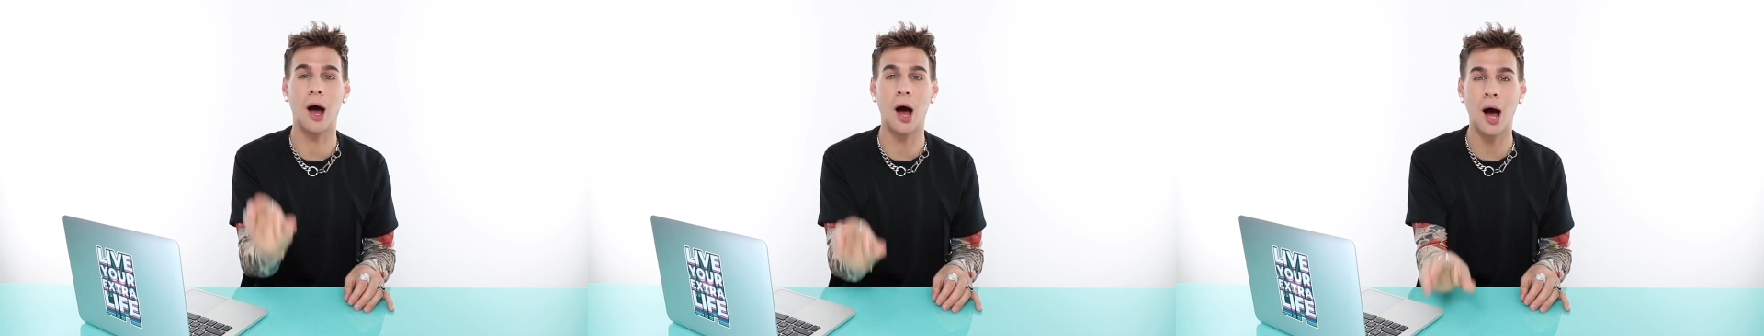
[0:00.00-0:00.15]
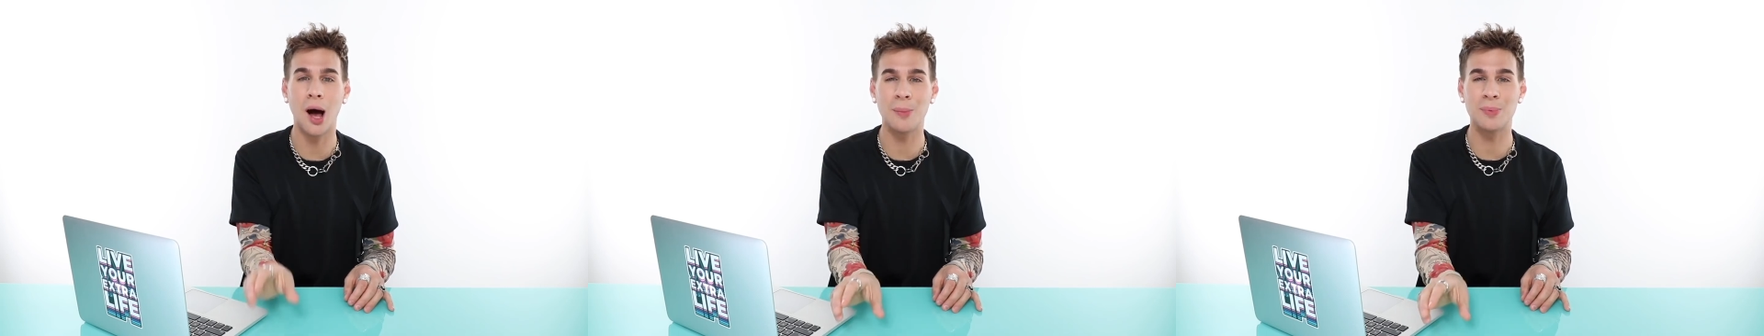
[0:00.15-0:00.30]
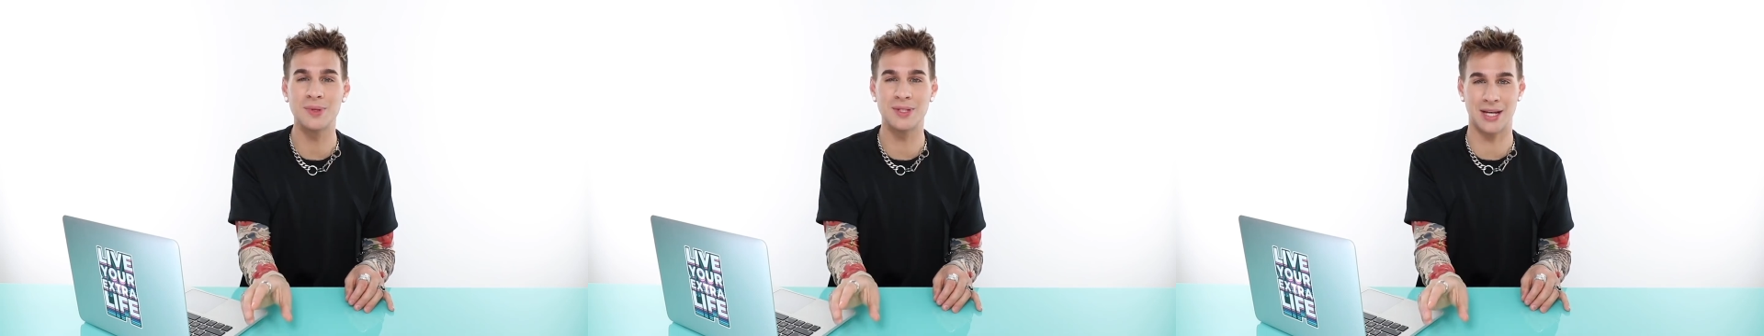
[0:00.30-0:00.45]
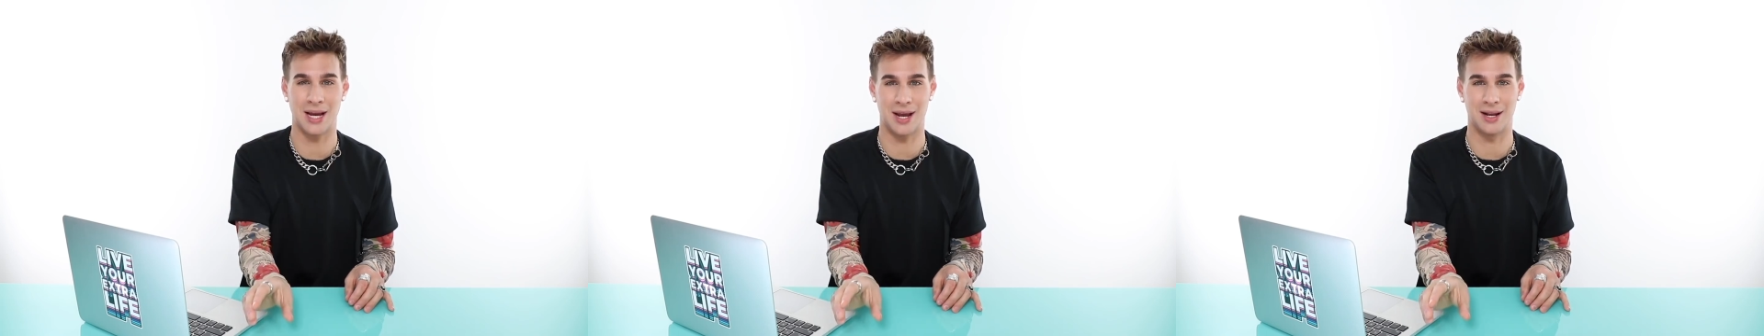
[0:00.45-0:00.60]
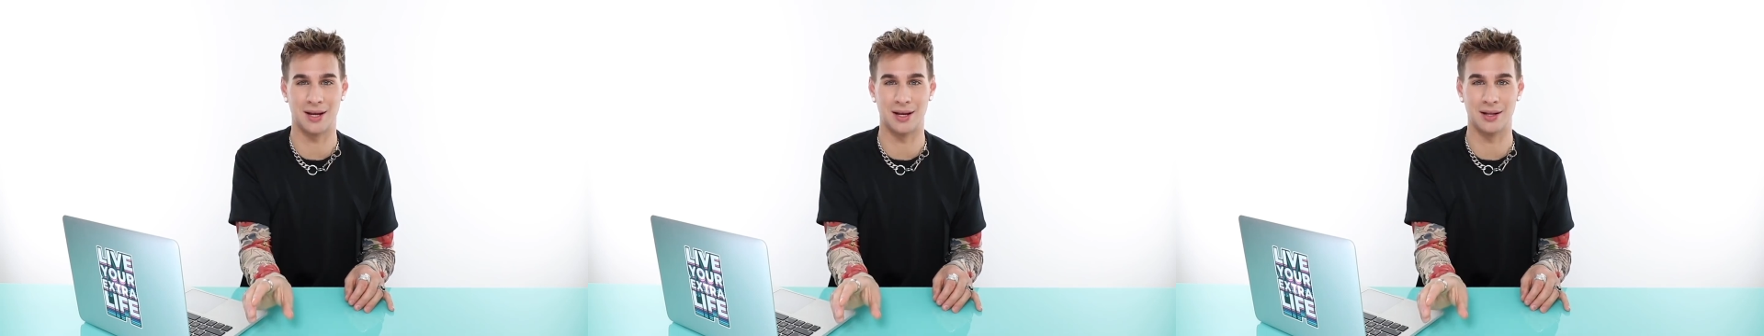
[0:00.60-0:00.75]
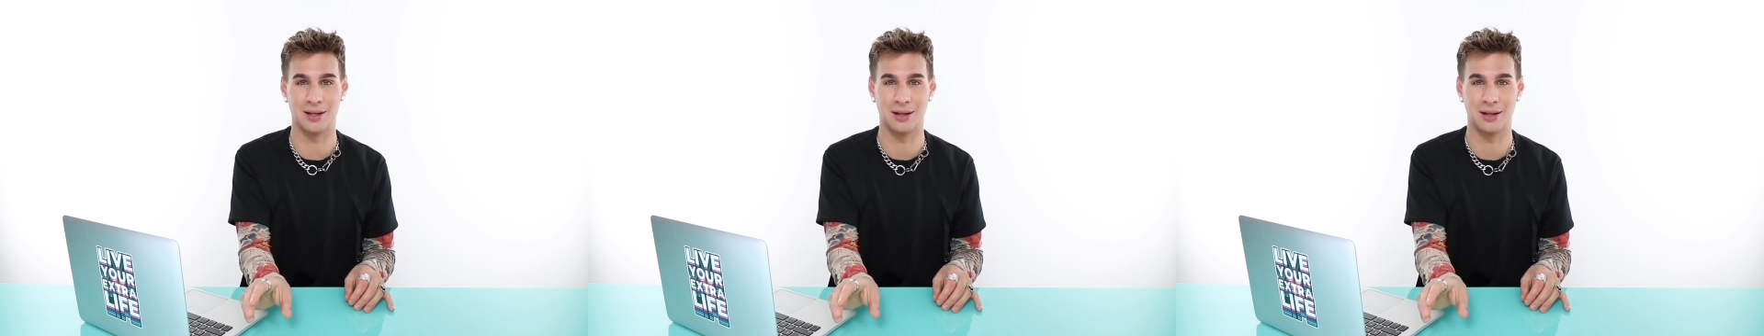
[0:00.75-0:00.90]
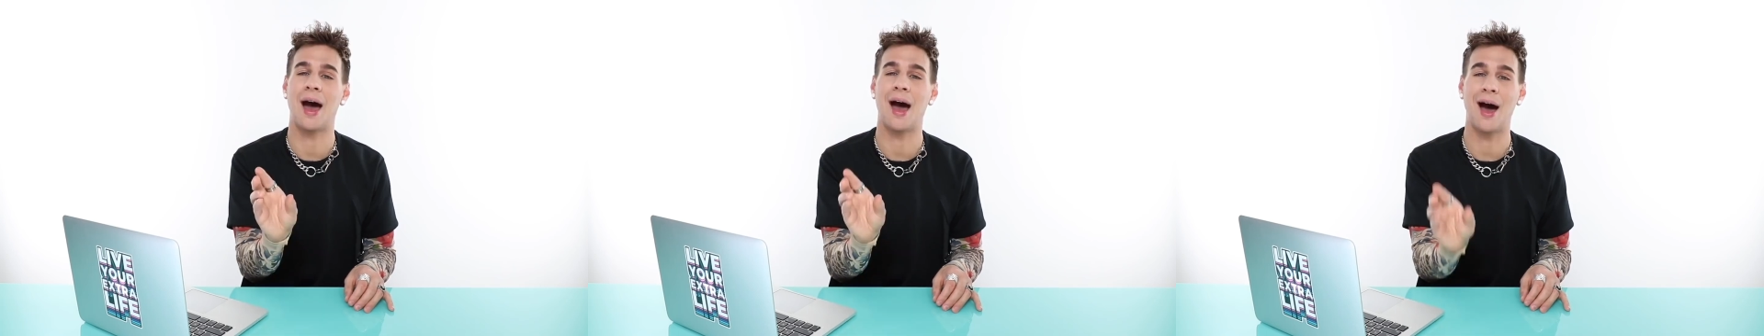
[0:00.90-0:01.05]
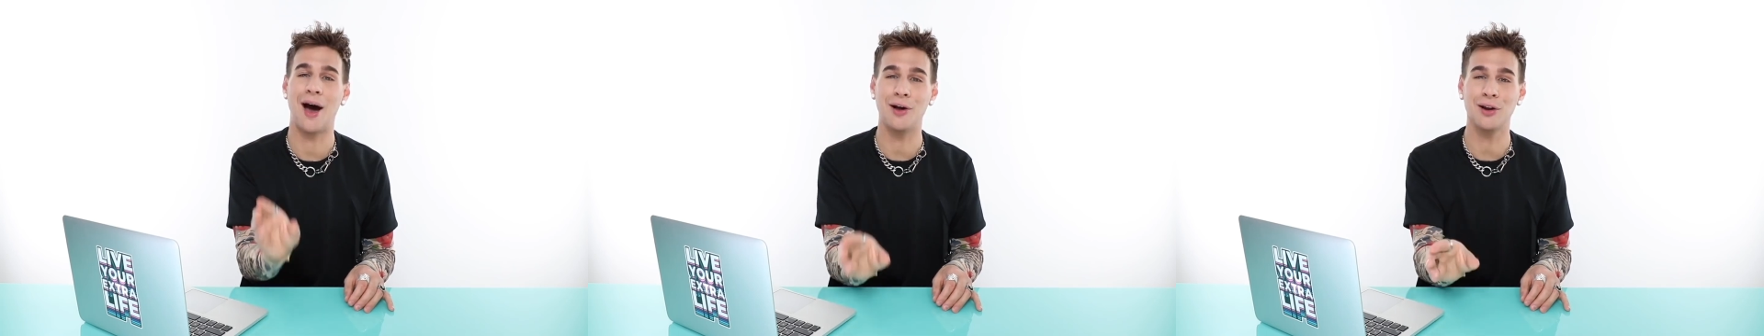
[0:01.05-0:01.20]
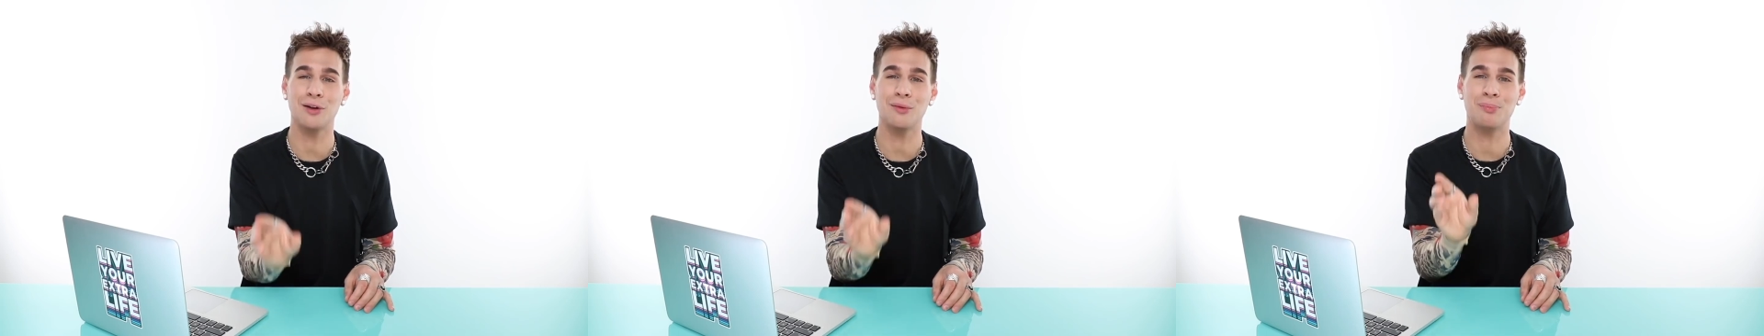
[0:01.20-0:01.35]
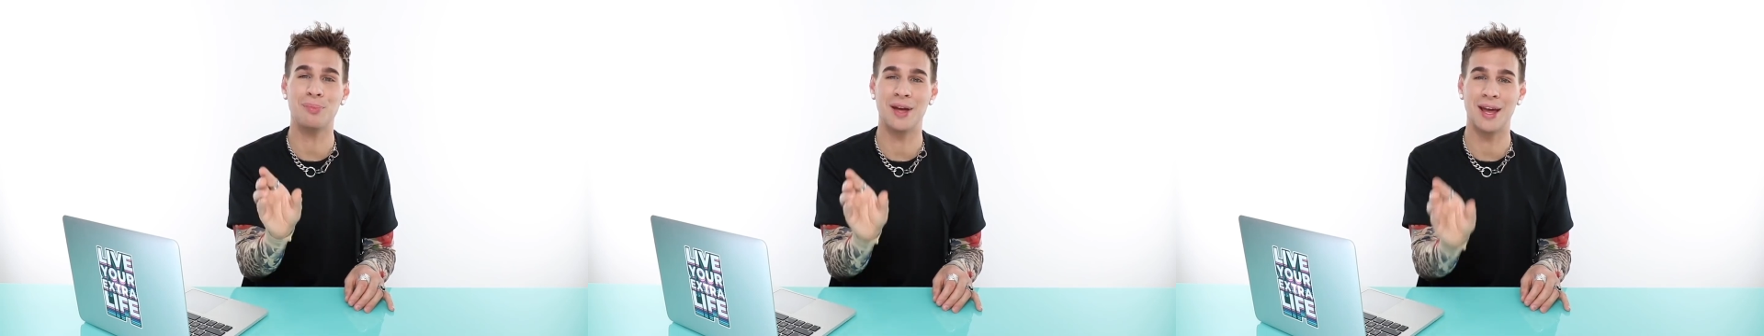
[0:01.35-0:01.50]
updated how
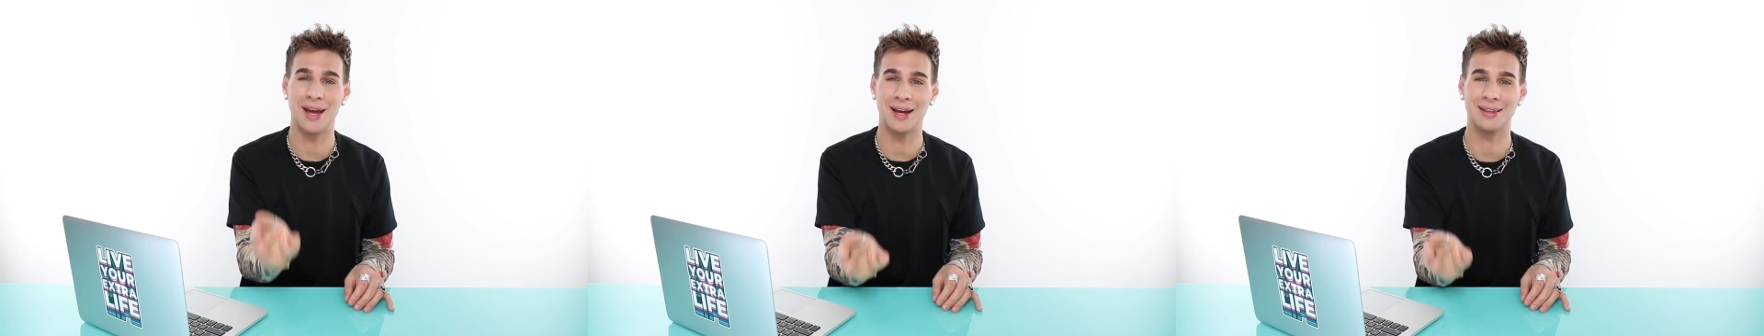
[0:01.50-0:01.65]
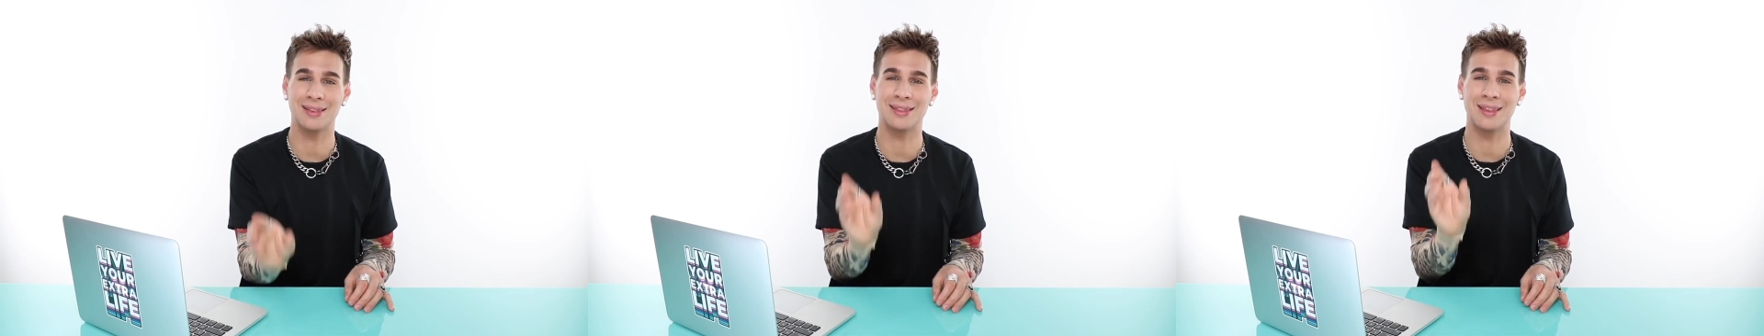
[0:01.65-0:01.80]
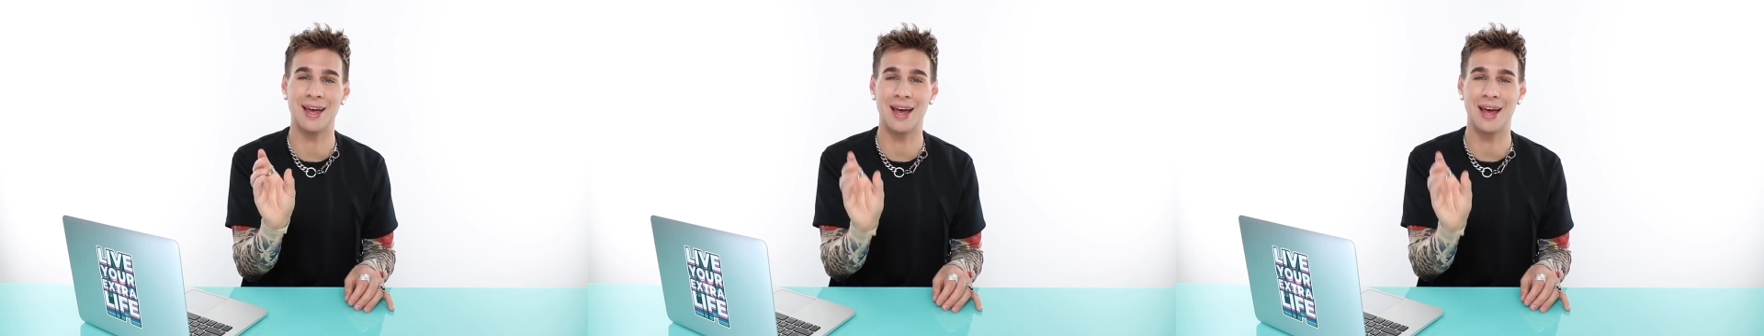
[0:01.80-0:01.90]
to pick